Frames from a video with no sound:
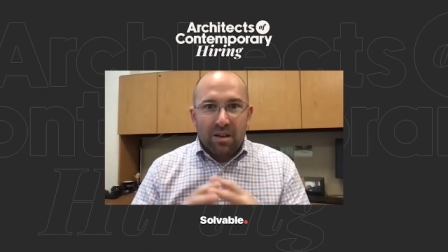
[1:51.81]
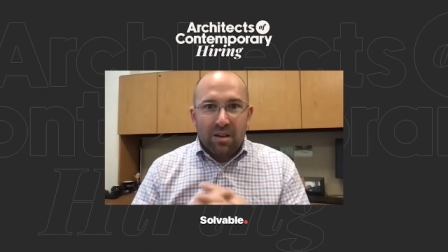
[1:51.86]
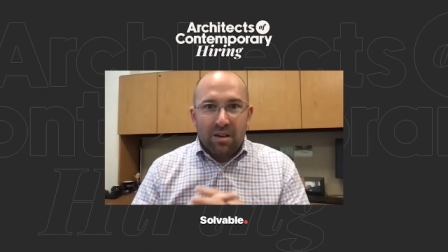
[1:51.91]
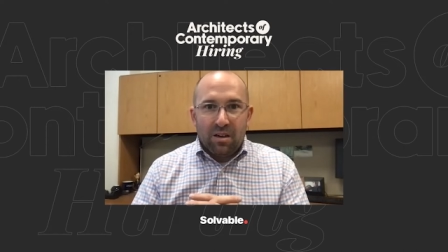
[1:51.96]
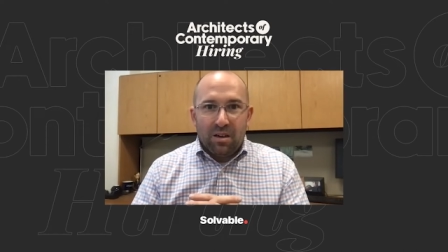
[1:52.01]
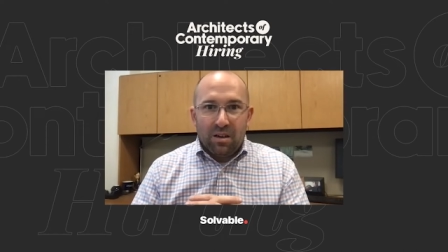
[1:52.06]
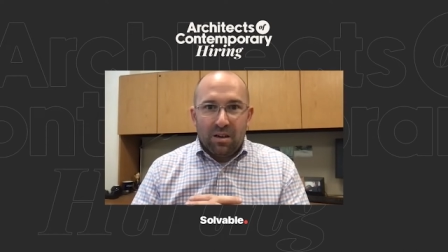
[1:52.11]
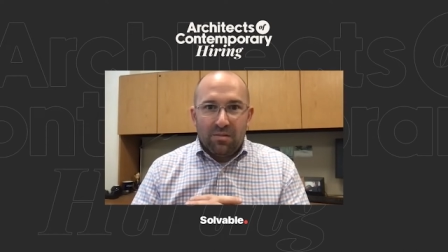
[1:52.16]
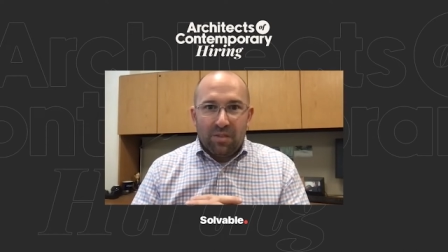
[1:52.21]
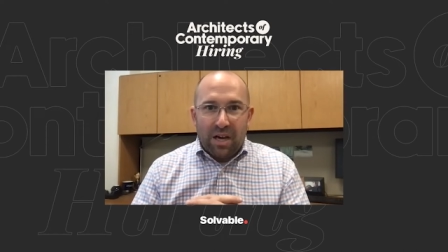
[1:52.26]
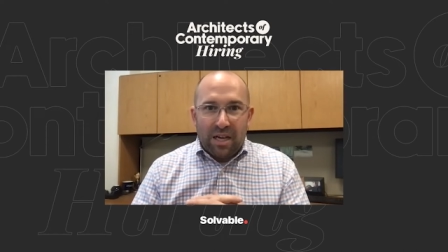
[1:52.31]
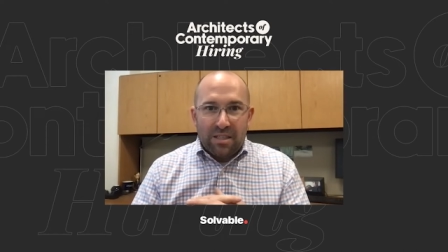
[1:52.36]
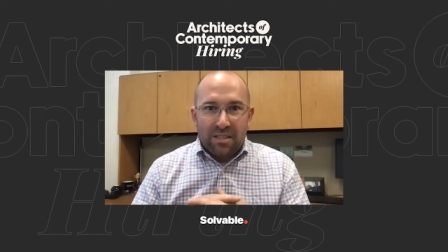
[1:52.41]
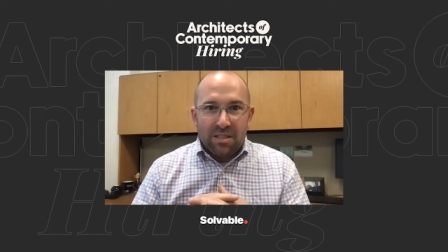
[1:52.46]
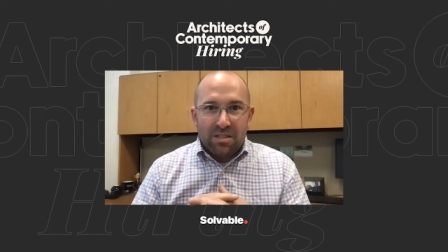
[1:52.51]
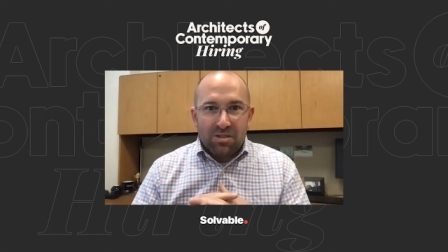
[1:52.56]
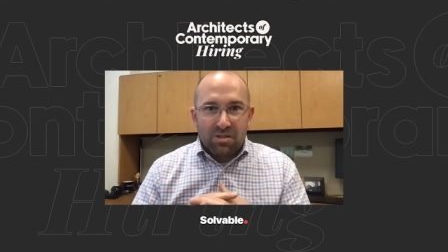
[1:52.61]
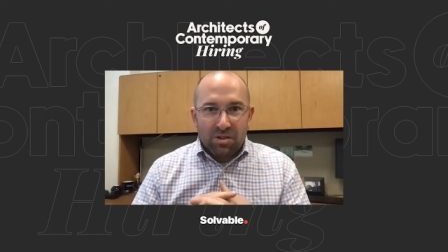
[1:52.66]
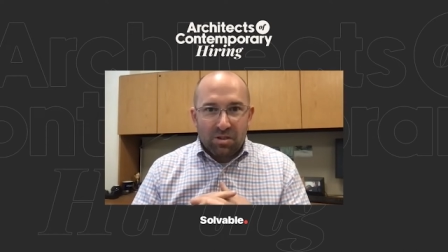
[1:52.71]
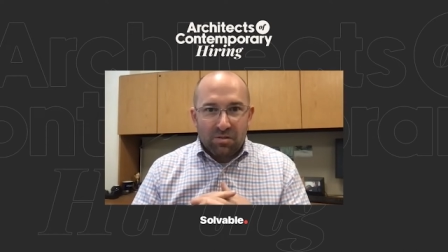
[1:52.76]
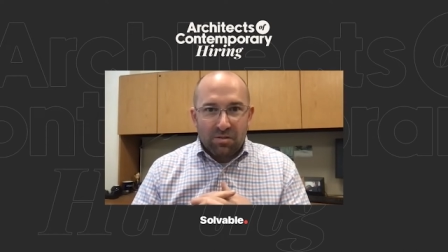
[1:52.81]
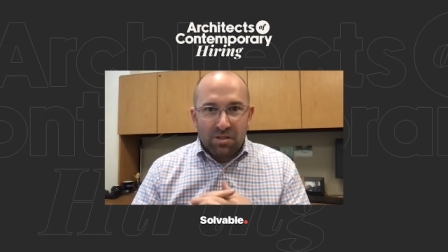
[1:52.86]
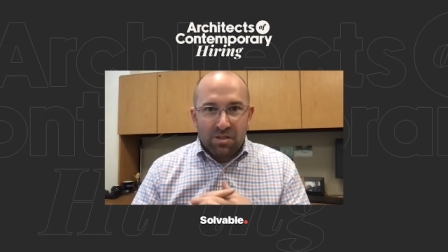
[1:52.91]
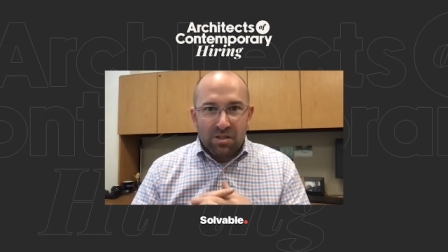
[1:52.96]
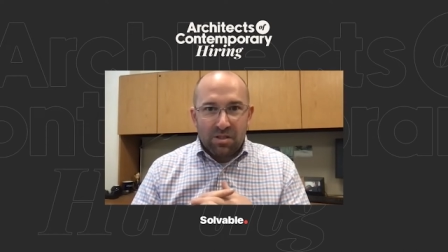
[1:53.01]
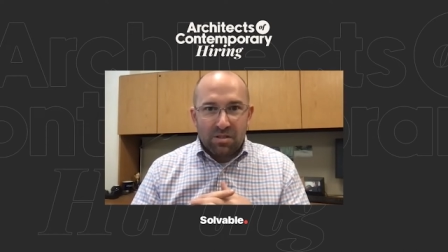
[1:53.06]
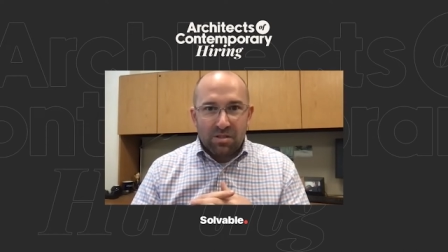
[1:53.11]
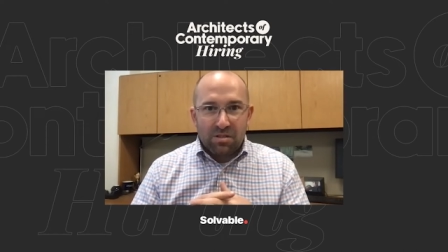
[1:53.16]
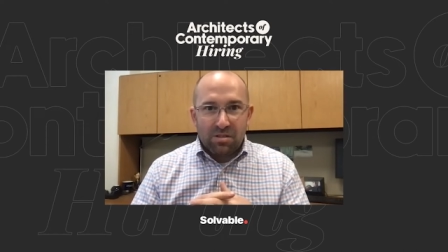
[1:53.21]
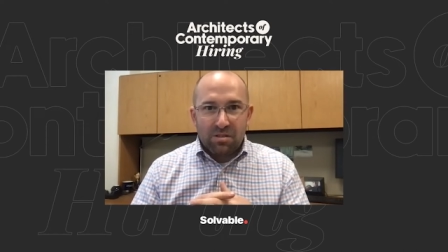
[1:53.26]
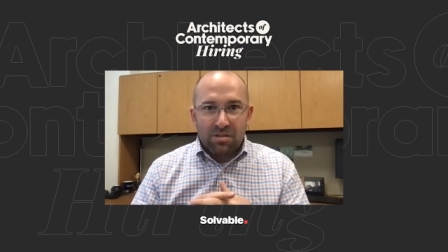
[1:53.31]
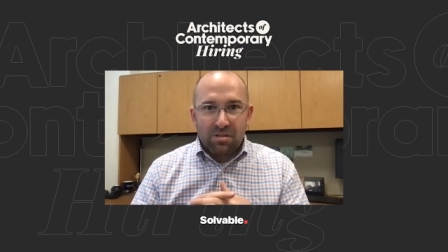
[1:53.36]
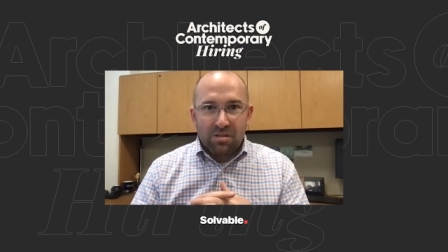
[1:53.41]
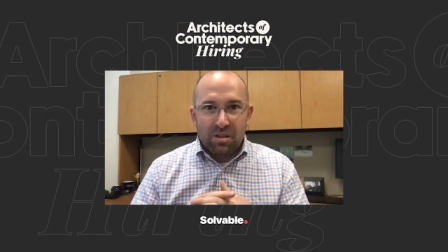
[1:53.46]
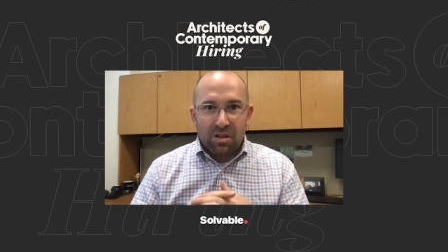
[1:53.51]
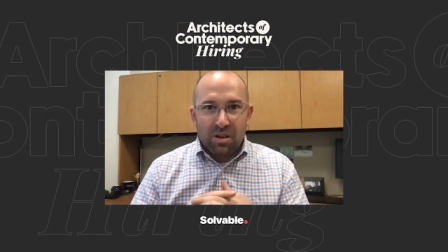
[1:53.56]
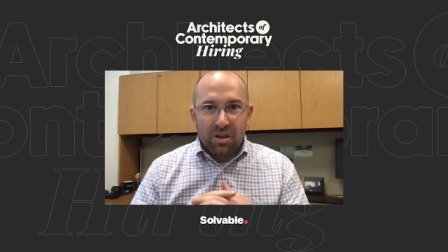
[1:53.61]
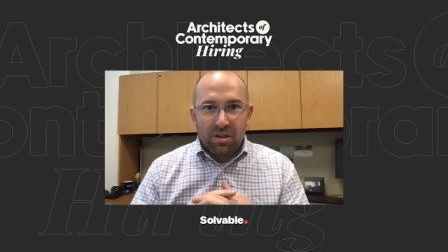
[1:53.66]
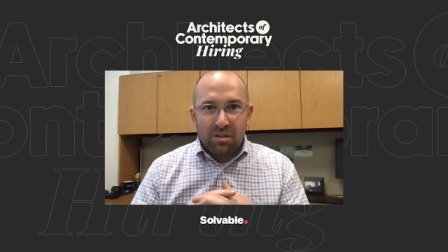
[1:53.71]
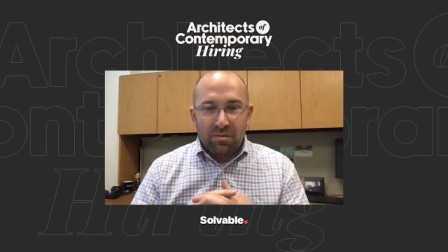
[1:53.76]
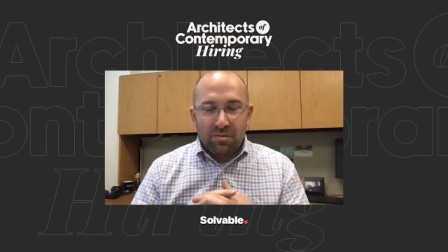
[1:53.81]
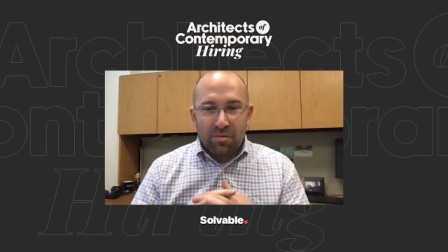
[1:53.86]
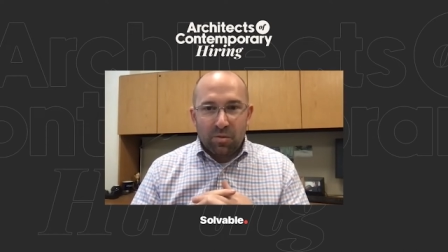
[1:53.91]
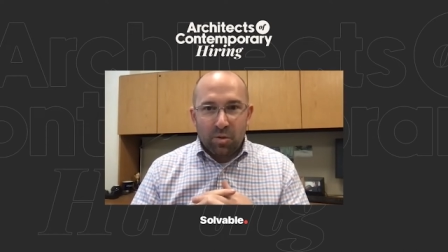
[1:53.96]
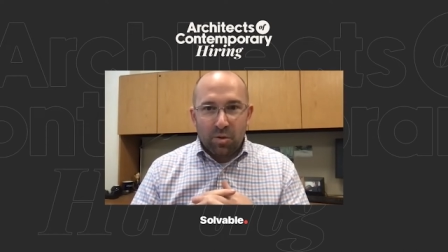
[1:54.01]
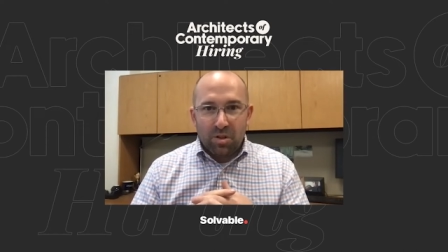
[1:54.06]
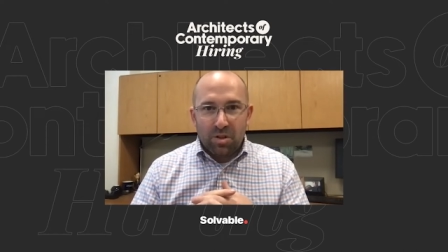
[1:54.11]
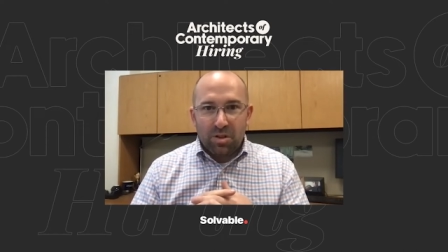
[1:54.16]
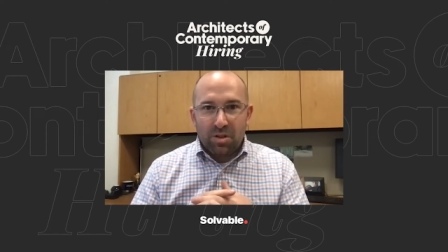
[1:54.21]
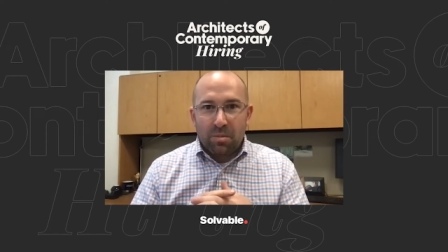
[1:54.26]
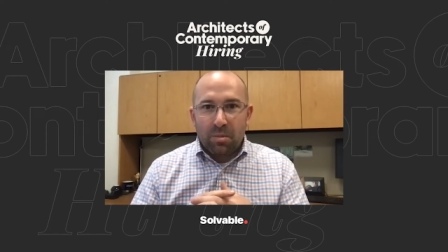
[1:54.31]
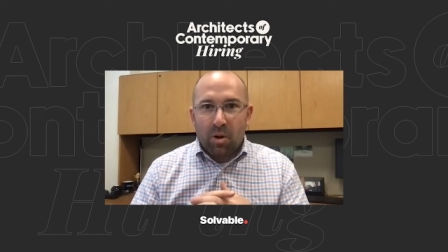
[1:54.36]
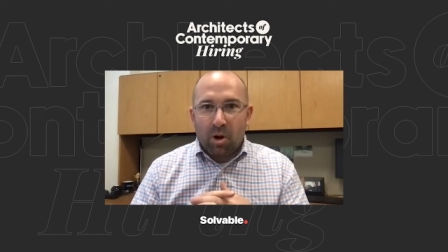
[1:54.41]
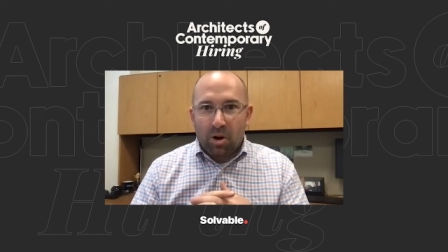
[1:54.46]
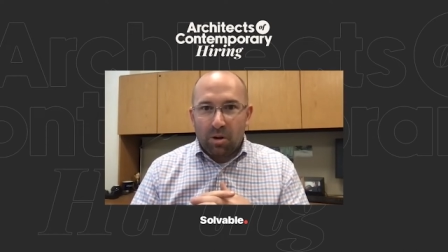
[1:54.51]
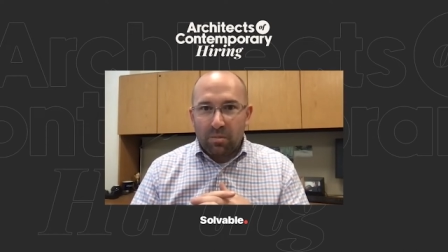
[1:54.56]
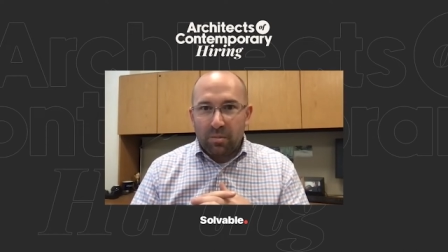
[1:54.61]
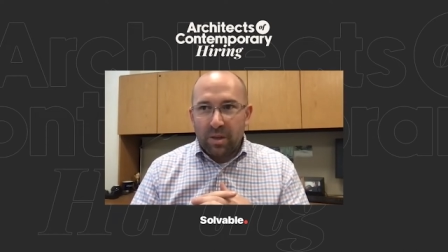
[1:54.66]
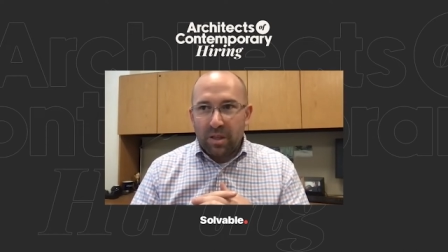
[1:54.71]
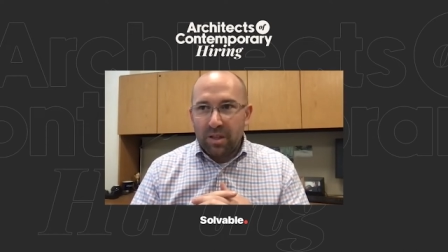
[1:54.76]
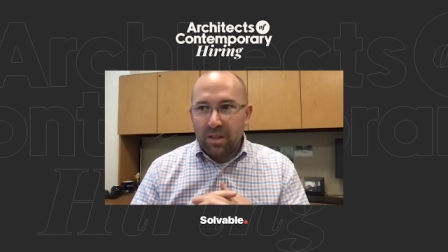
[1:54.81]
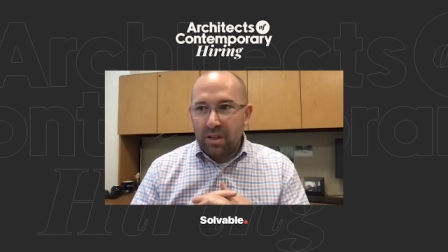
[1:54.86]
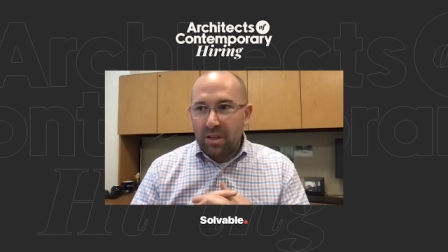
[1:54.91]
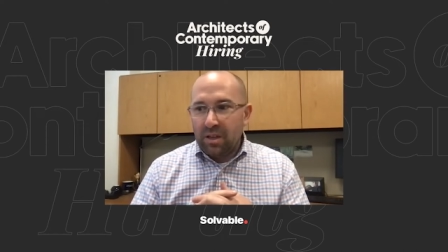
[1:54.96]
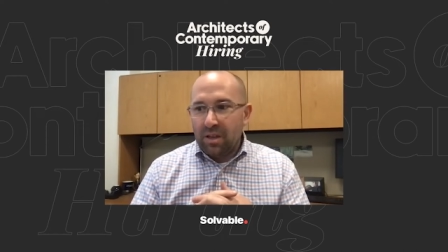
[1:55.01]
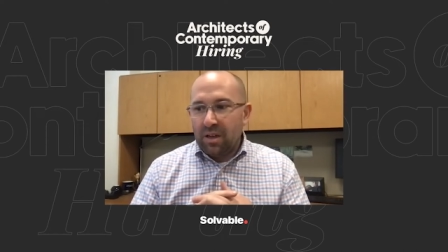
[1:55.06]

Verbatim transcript: of IT services for the department.